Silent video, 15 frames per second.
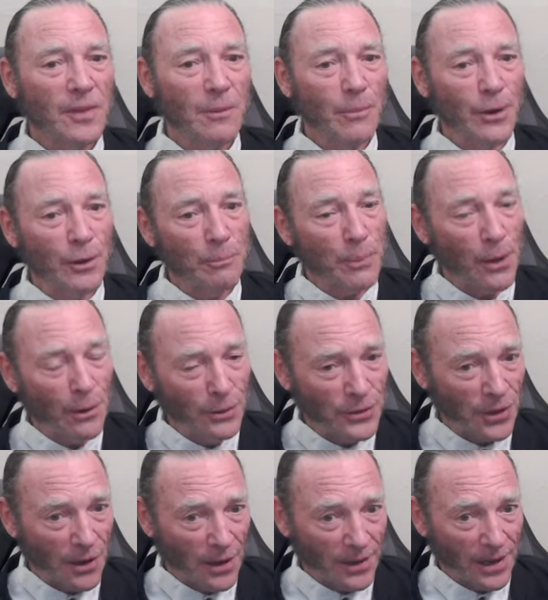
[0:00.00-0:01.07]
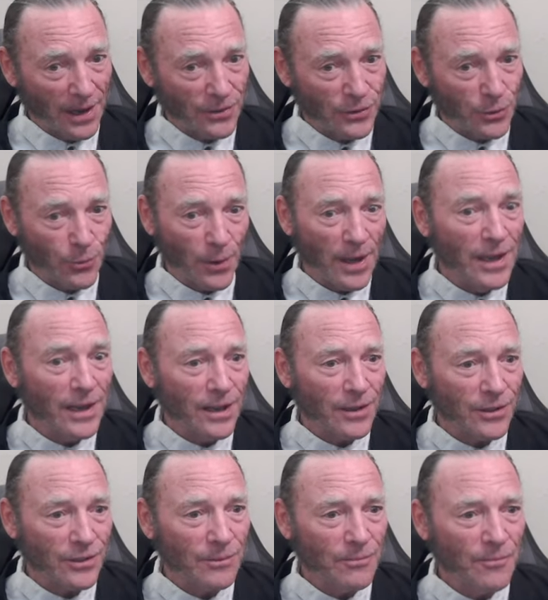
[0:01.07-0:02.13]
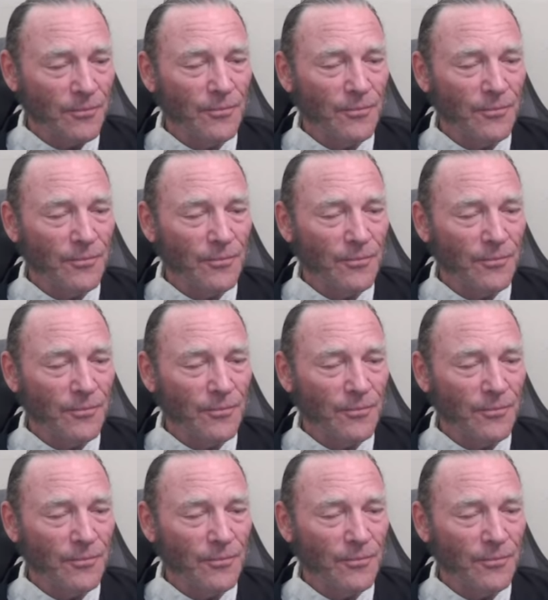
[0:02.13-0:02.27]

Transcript: But a proton has a radius.